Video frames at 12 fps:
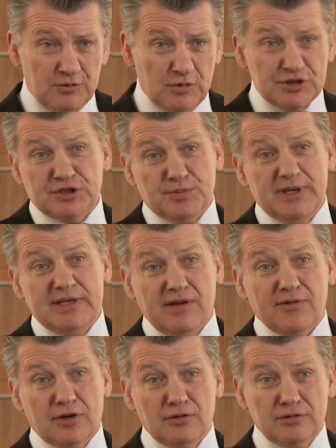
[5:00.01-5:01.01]
which has been
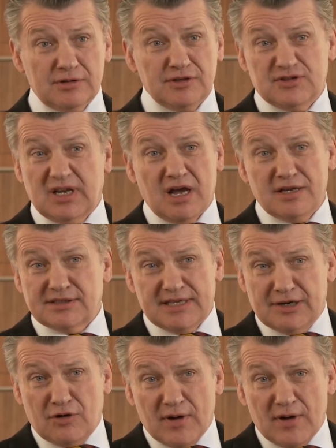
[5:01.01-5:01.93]
difficult because the guys did a